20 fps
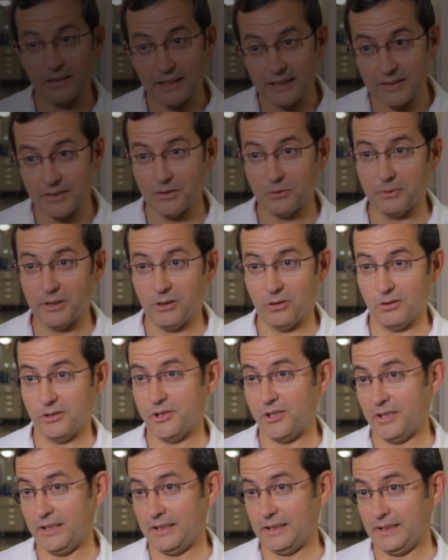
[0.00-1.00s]
it is a
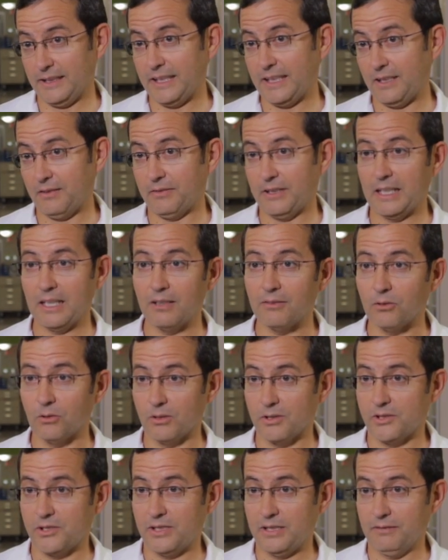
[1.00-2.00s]
regurgitant and leaky valve
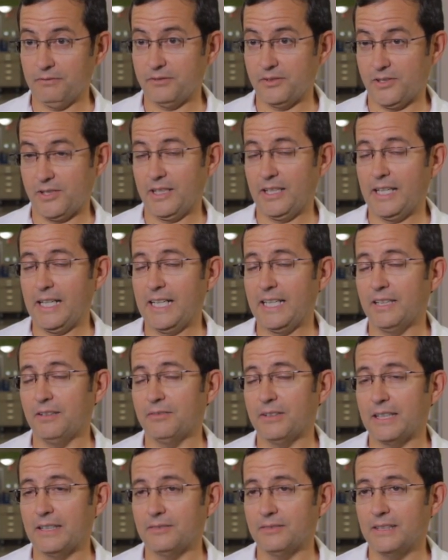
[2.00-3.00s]
or a stiff or stenotic
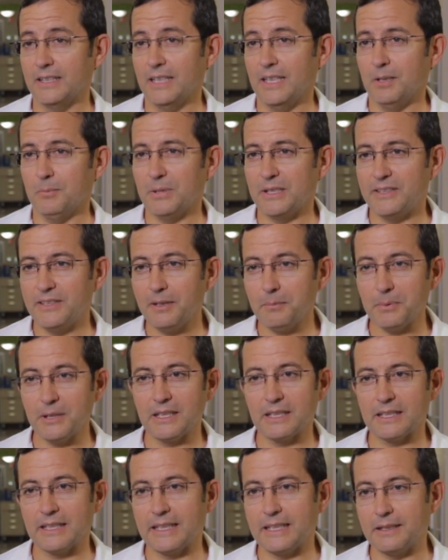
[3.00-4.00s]
valve. But
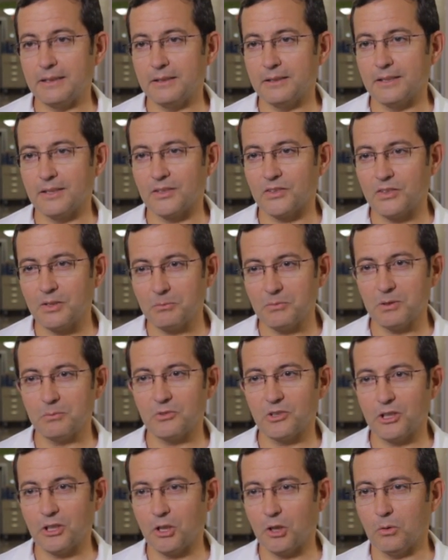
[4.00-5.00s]
typically, the
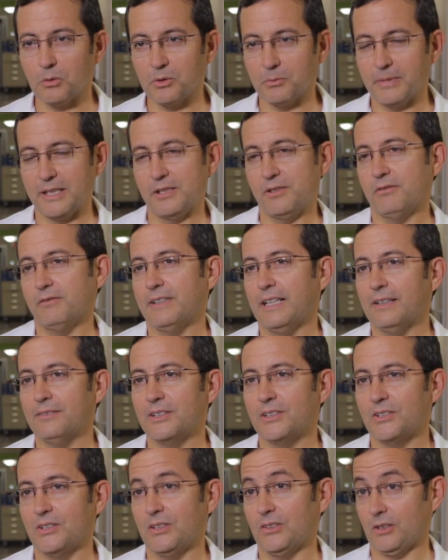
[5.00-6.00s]
symptoms that go with mitral
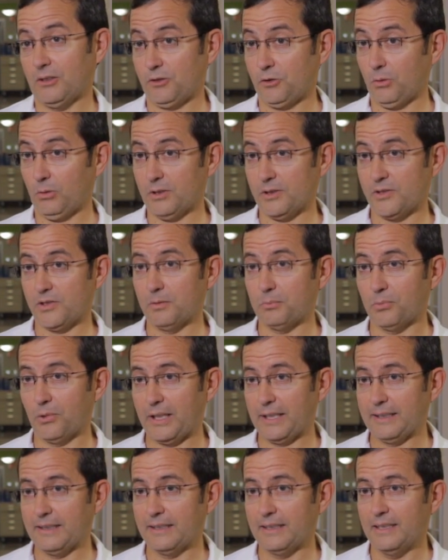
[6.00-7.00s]
valve disease are shortness of
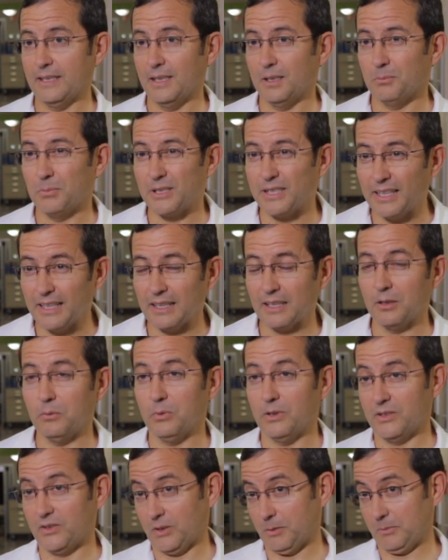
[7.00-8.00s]
breath, particularly
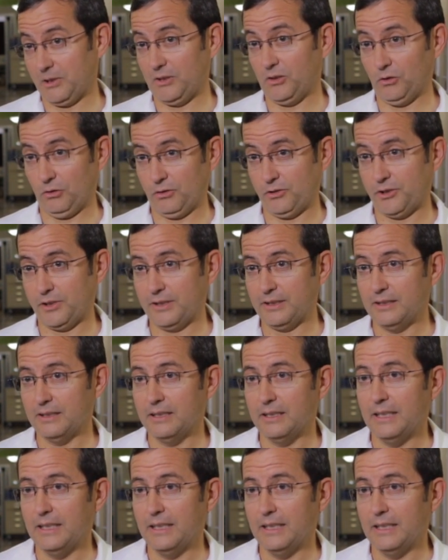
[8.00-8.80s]
with some exertion,